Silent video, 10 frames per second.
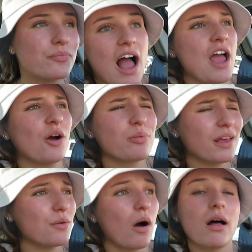I hope
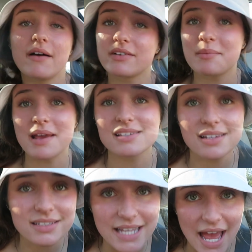that you all have an
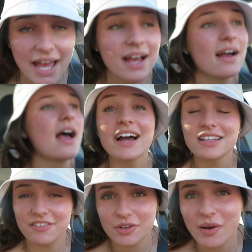amazing day. I
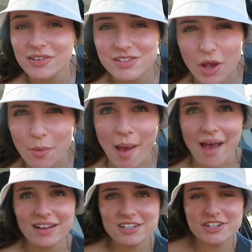love you all so
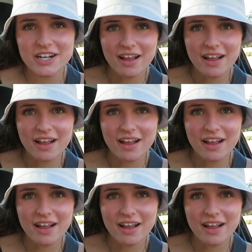much.